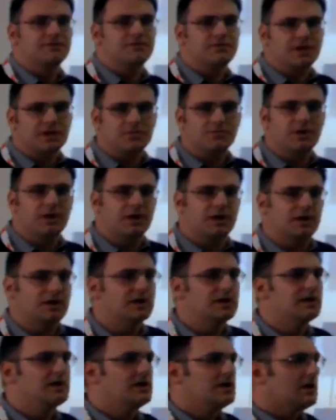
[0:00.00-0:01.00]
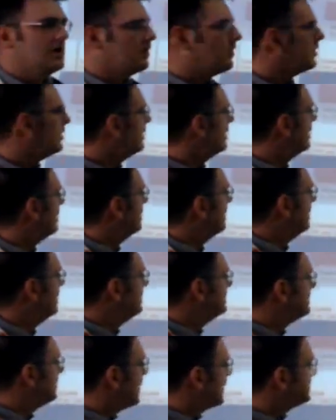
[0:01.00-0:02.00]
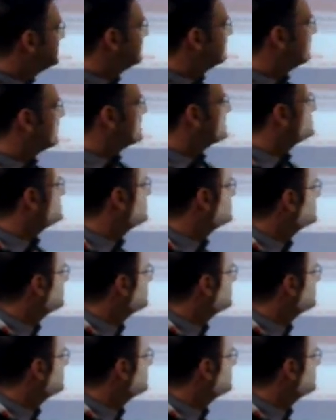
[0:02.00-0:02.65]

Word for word: feedback on uh, interactive RESTful